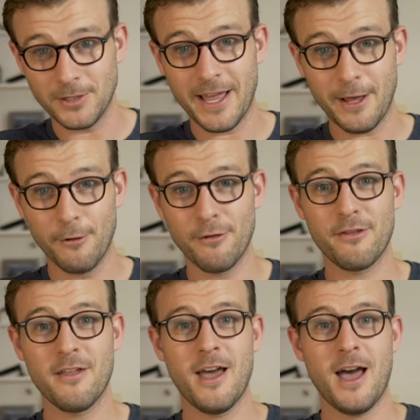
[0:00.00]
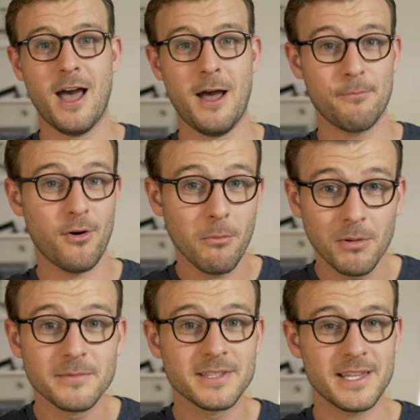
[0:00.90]
health
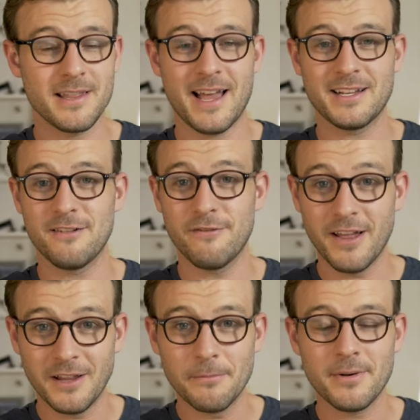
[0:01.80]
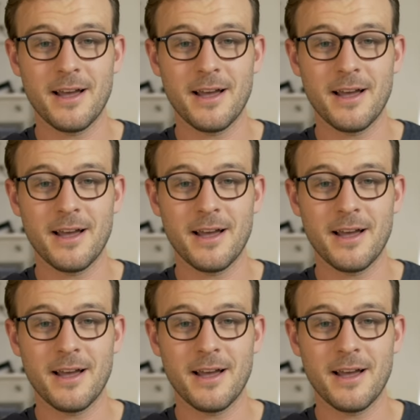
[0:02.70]
problems that develop